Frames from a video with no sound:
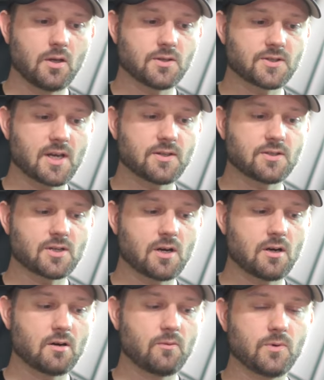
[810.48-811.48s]
inside the
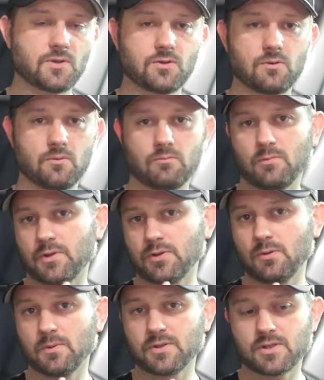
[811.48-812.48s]
tire with
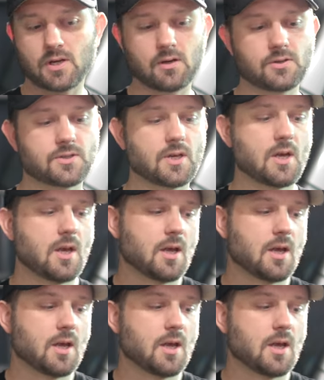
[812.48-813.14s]
tubeless tires,